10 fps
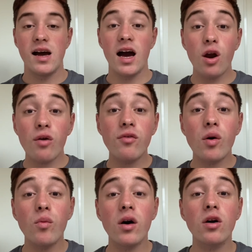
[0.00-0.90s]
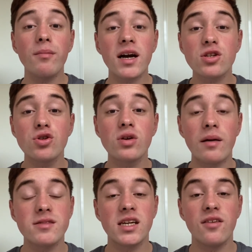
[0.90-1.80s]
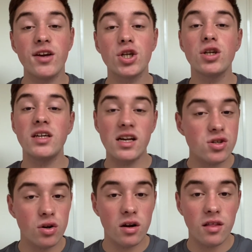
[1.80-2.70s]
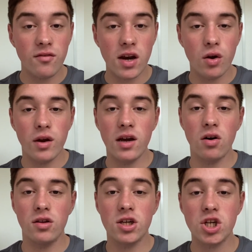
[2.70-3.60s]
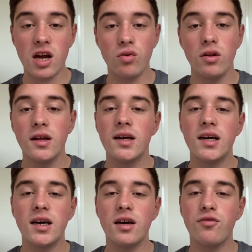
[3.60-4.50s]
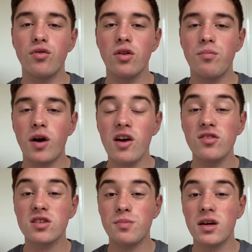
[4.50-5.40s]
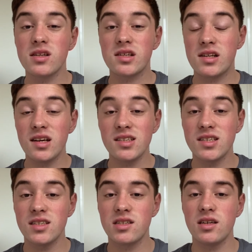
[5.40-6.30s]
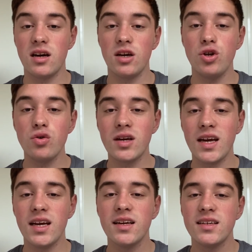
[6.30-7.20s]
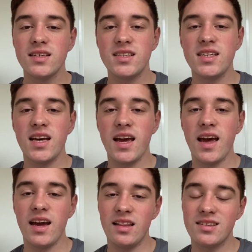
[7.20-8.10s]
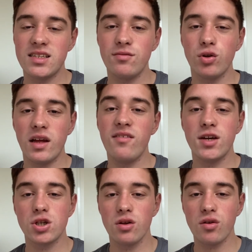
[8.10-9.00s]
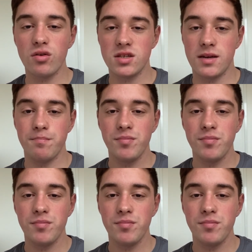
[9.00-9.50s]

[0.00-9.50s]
Hello everyone, welcome back to Captain Aviation, yet on another video here on the channel for the Private Pilot's License UK CAA, the Civil Aviation Authority.